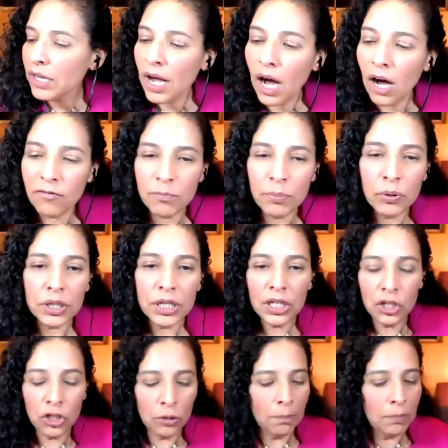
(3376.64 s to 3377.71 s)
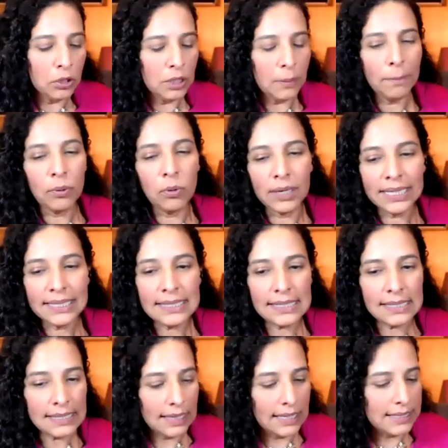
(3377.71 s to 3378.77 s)
of putting your bullet
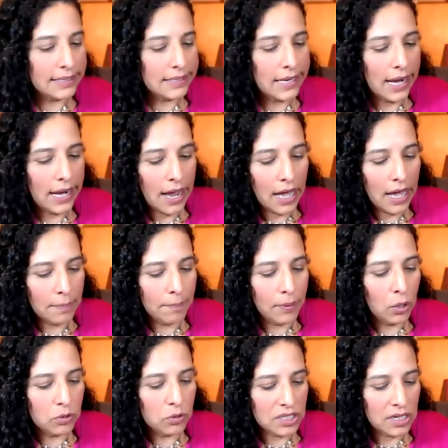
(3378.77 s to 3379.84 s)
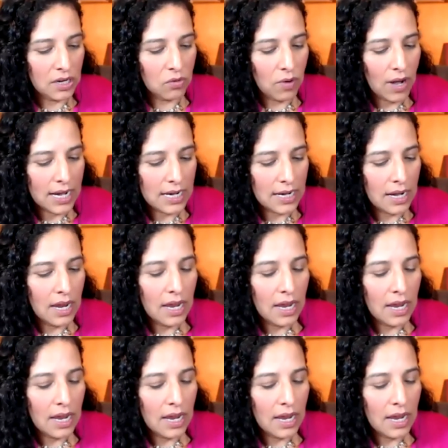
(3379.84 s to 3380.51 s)
points, let's say on a Post-it, right?